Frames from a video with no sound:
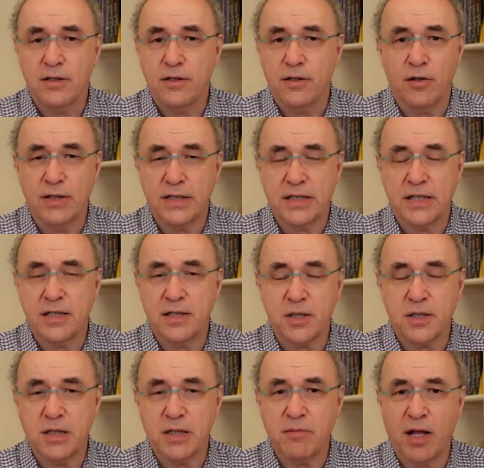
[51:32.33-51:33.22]
You know, it
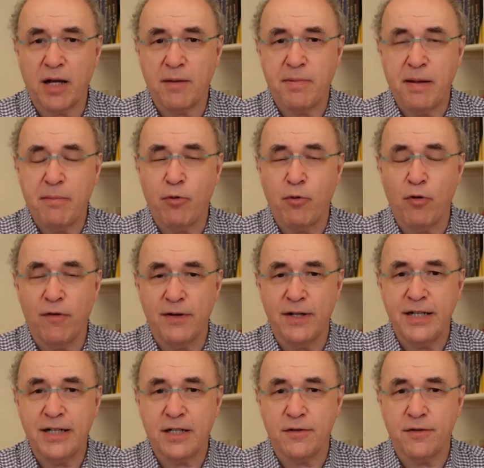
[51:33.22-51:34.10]
didn't seem like people were
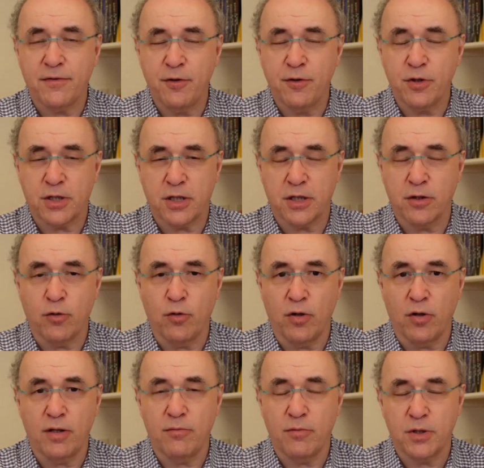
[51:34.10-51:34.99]
very confused at
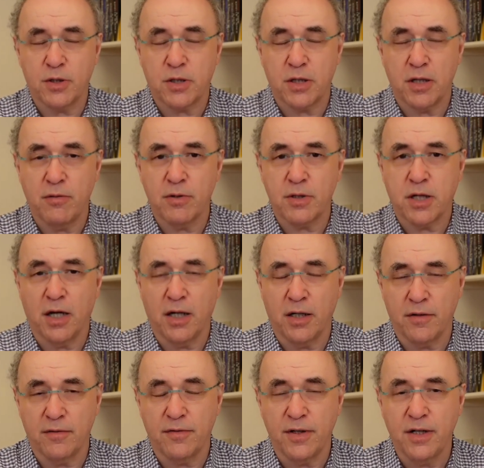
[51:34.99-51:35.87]
all. It was it was
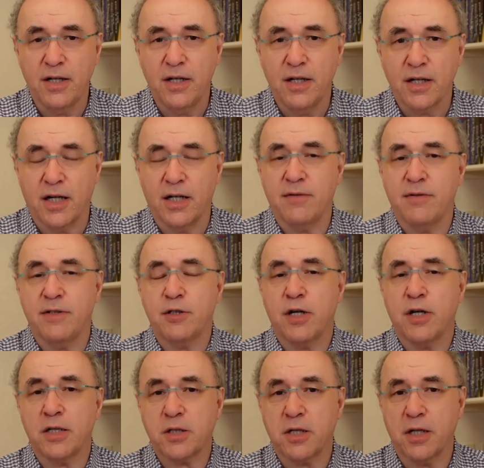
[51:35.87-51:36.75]
kind of kind of
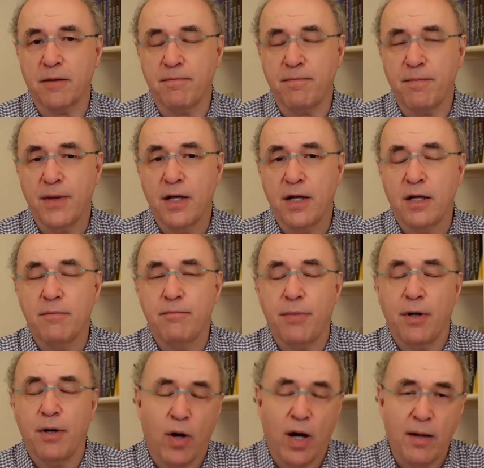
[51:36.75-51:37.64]
interesting.
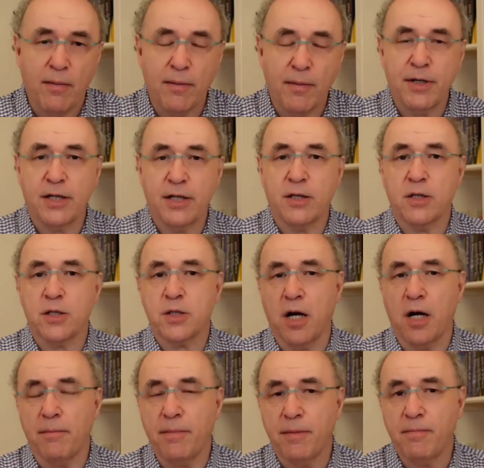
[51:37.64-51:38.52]
But why am I bringing
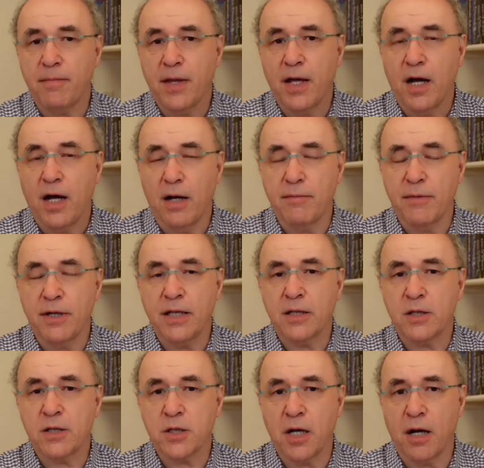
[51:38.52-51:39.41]
this up? I'm
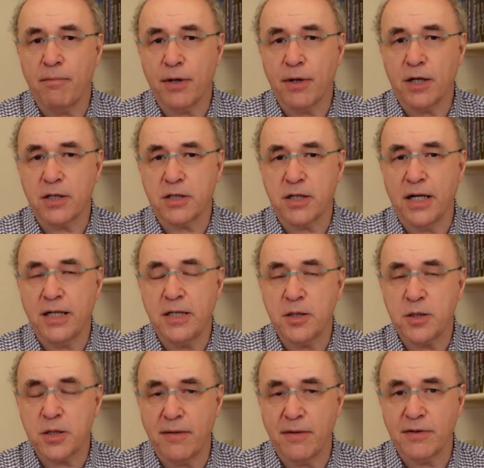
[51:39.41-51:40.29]
bringing this up because
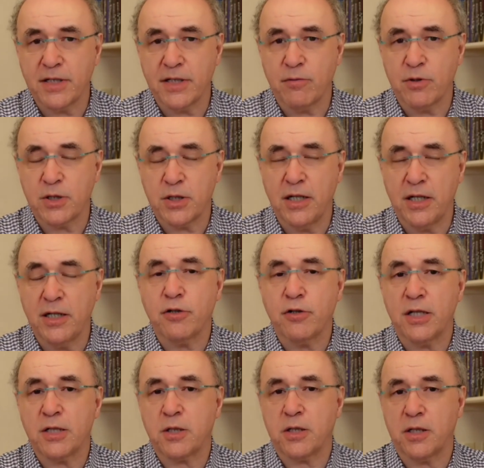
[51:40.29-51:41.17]
1970 was an
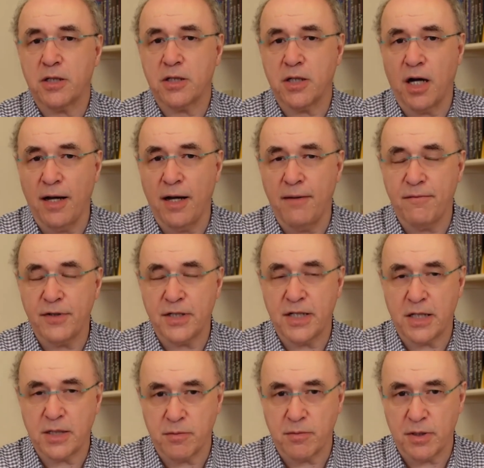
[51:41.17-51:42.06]
interesting time for
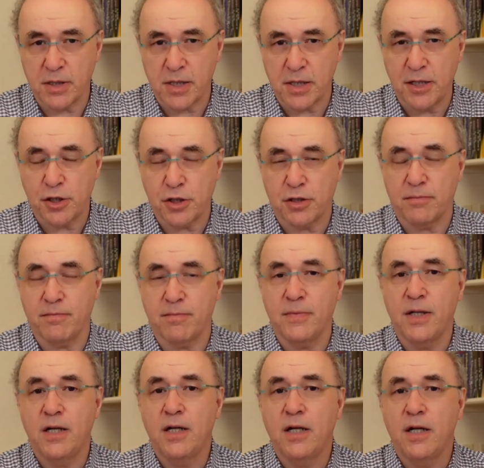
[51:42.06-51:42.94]
decimalization,
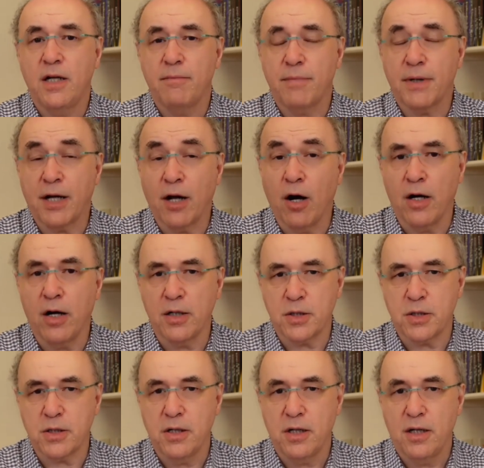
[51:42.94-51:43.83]

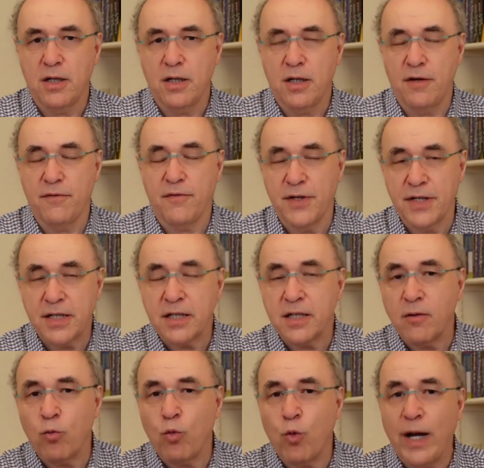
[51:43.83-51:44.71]
because if it
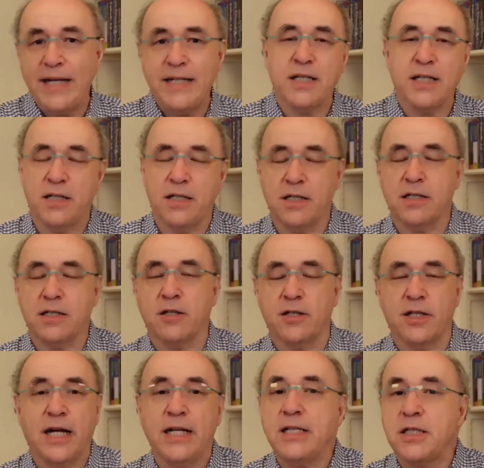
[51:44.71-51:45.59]
had waited
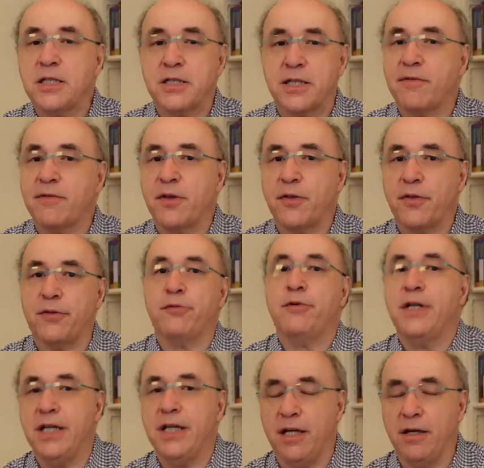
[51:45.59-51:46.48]
until
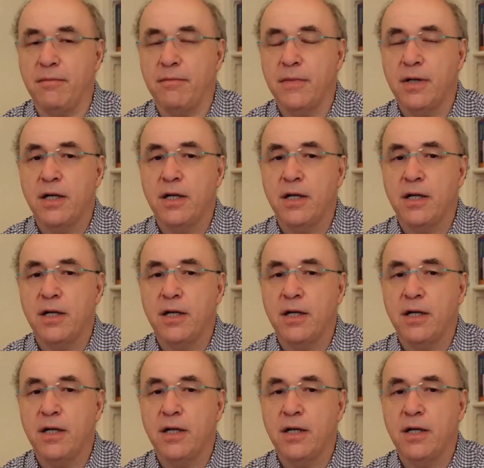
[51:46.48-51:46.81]
1973,